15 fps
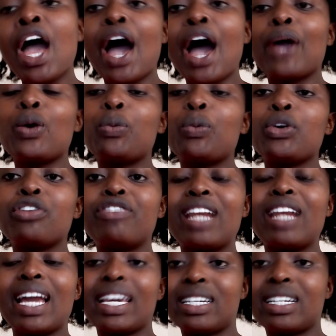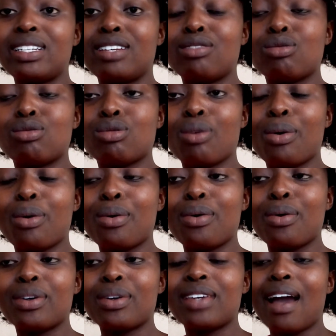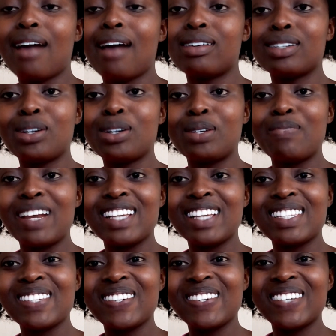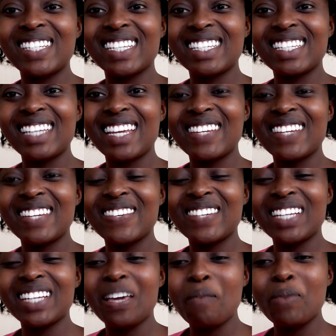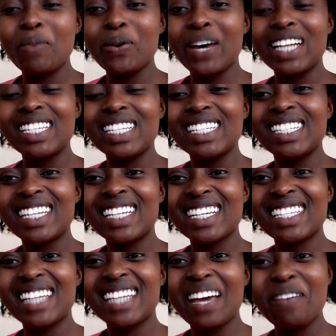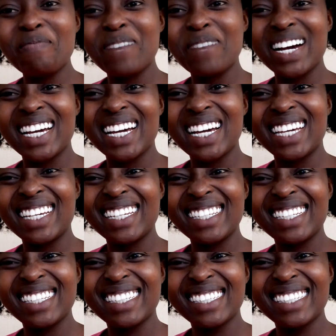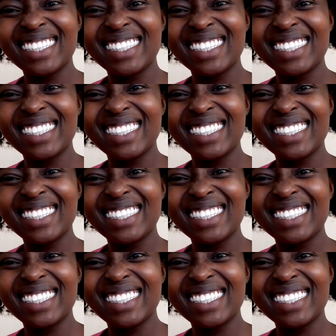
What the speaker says: I hope you have liked it. So yeah, God bless you, God sustain you, God keep you. Until next time, bye.